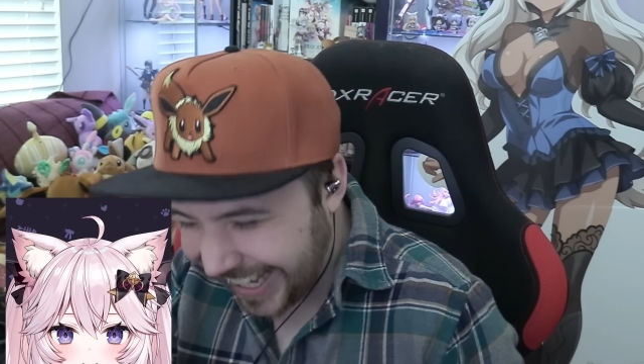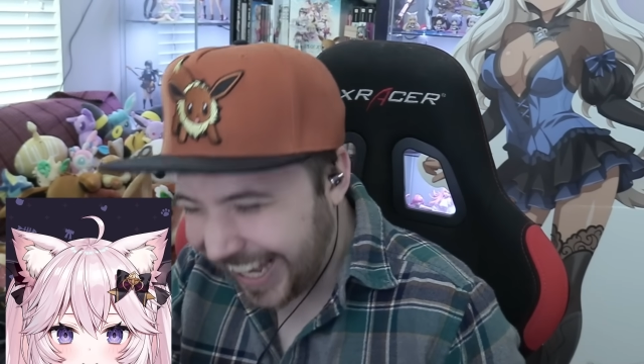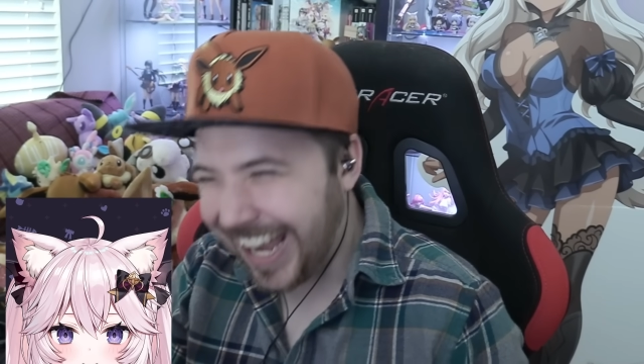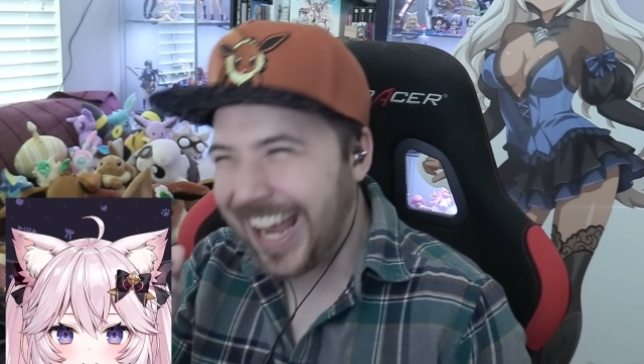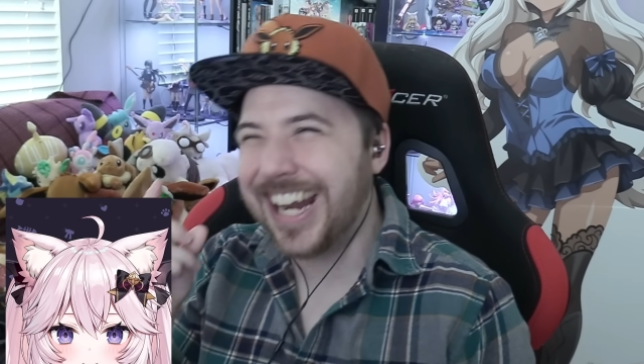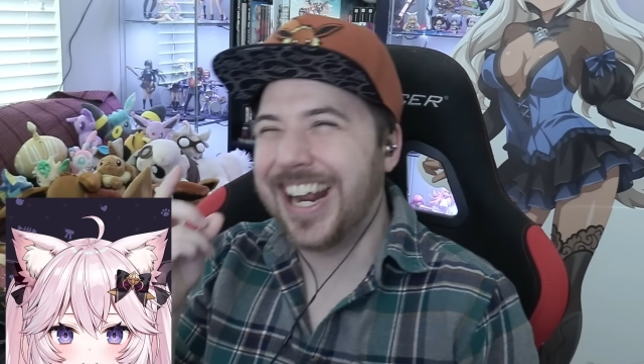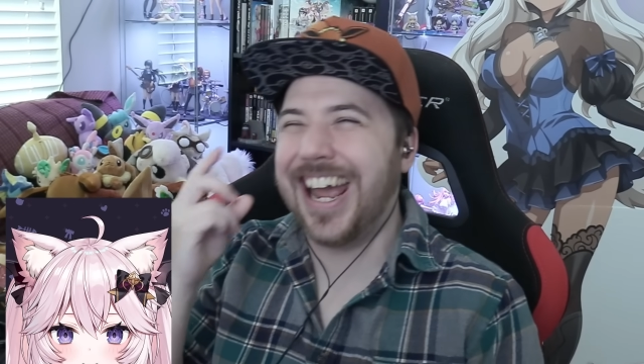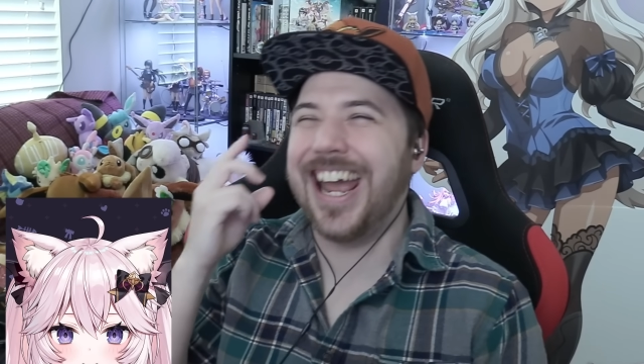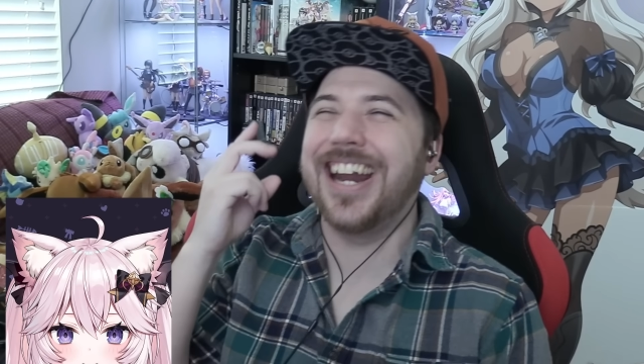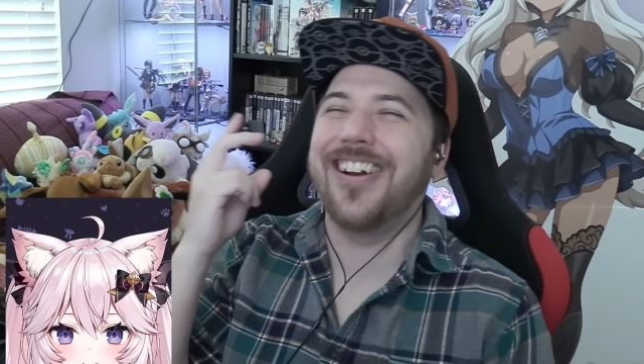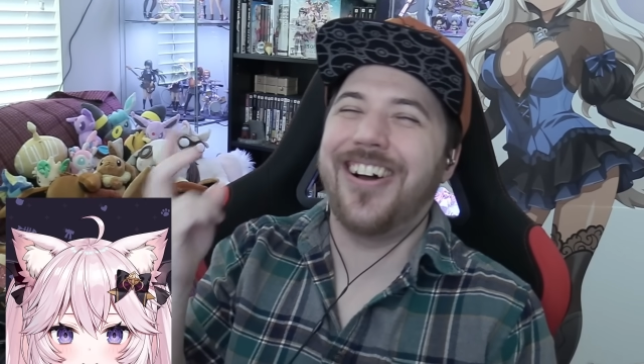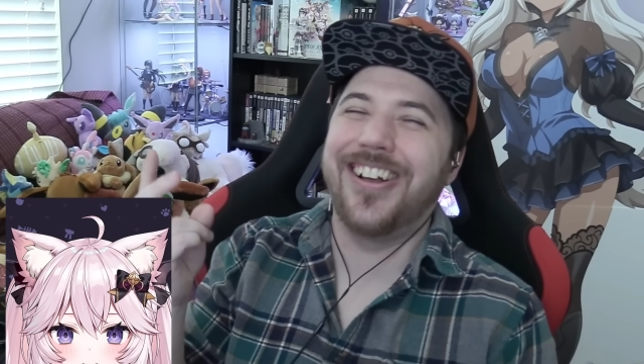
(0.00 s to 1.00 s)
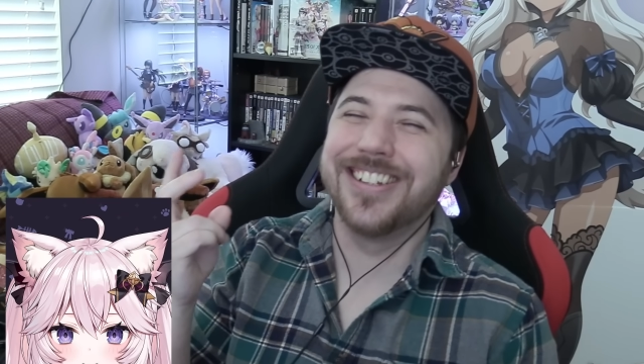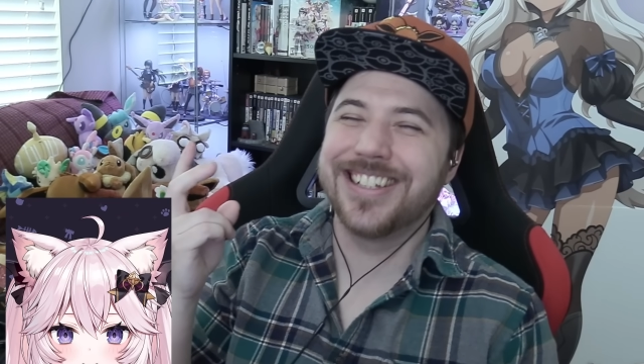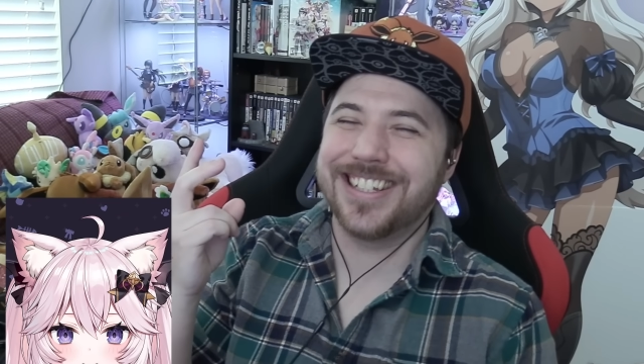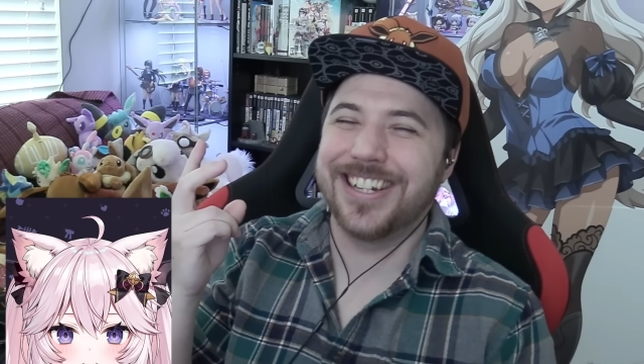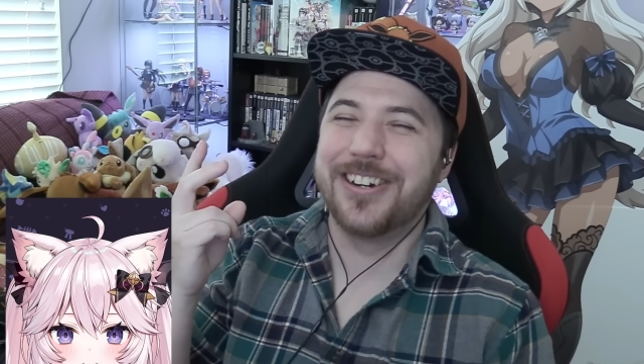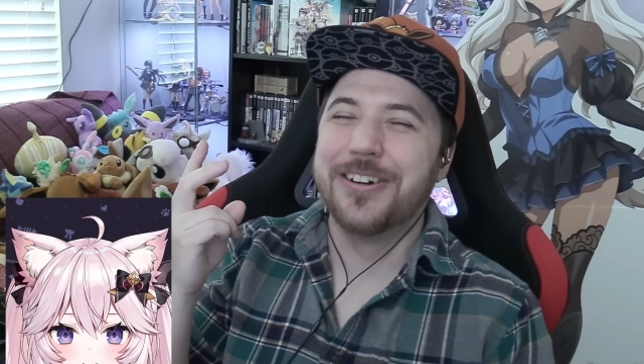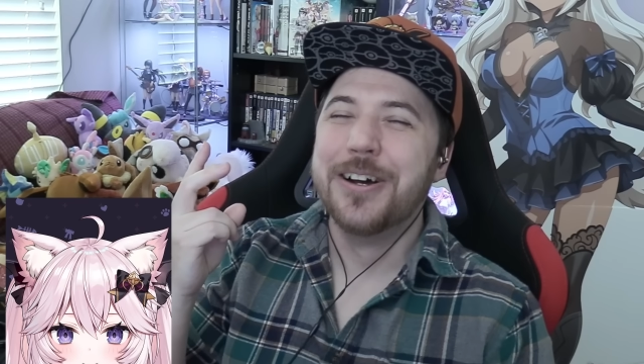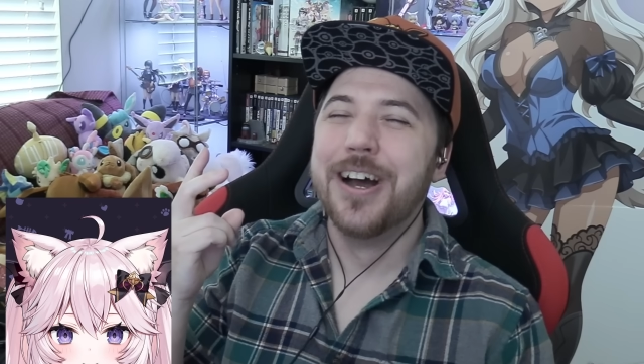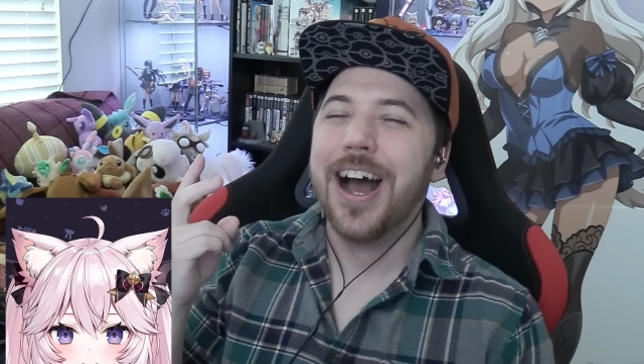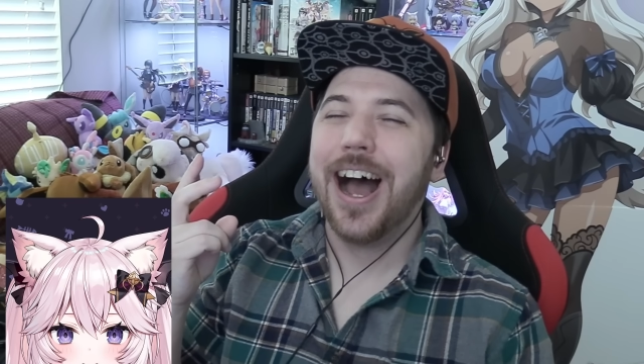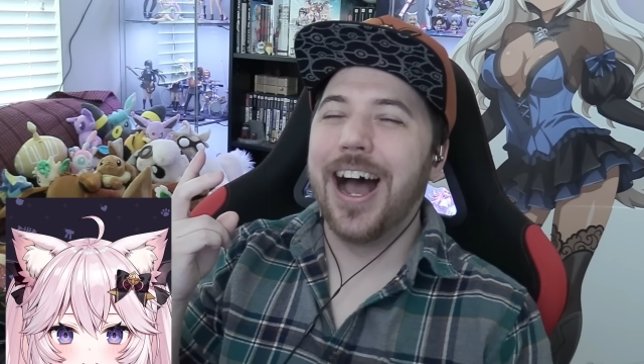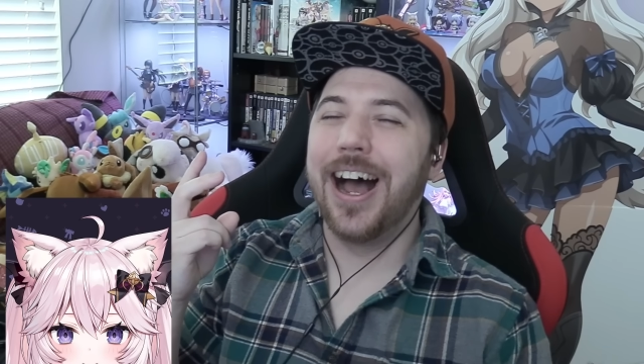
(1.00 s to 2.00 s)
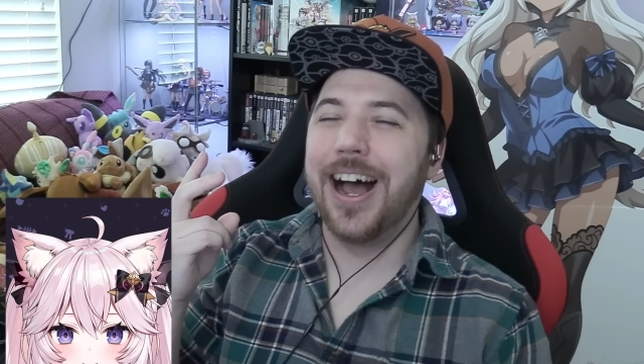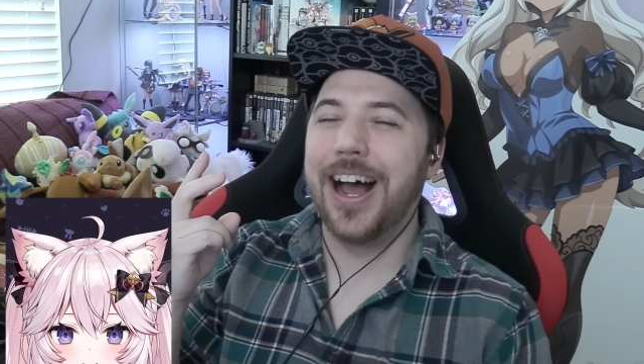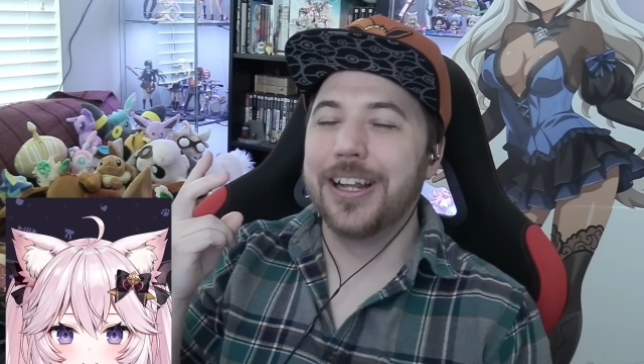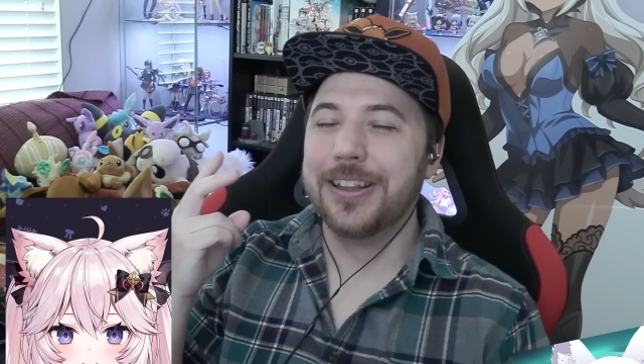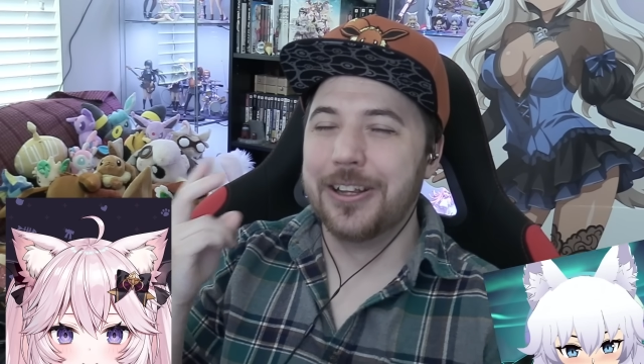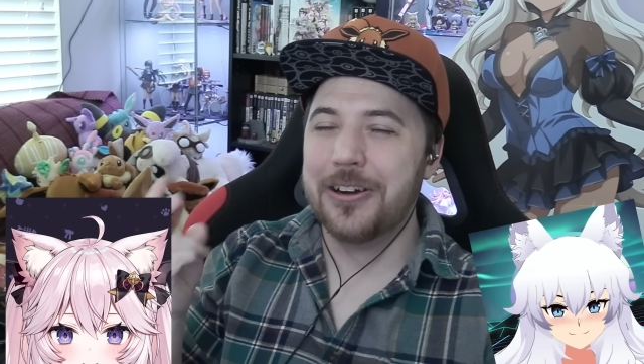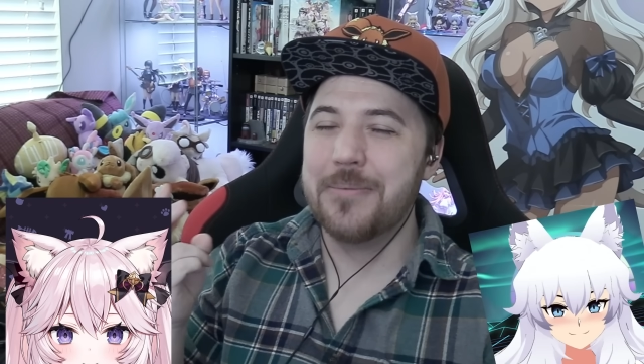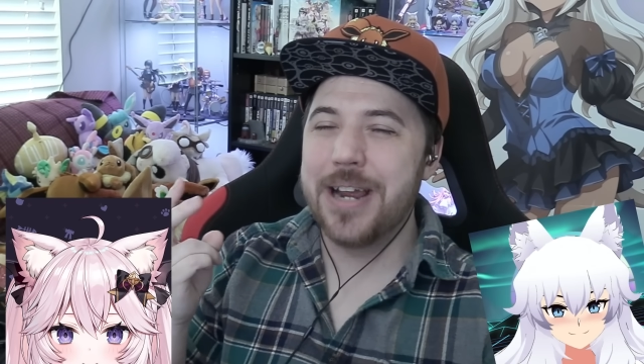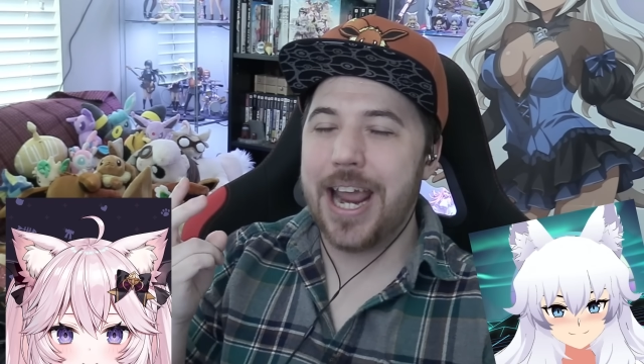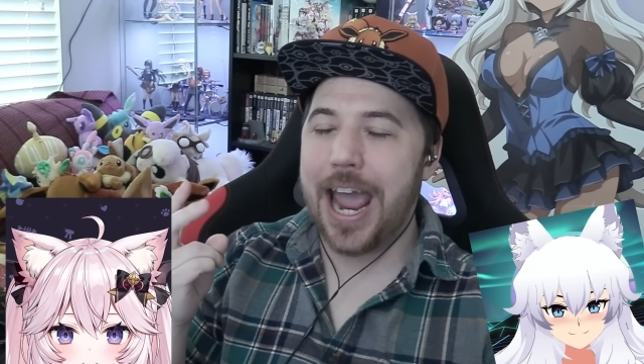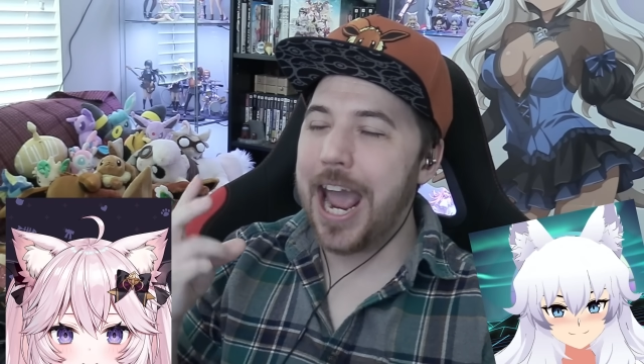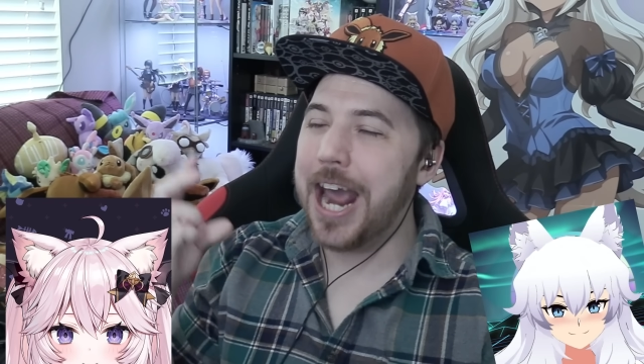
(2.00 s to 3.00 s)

and also Lumi.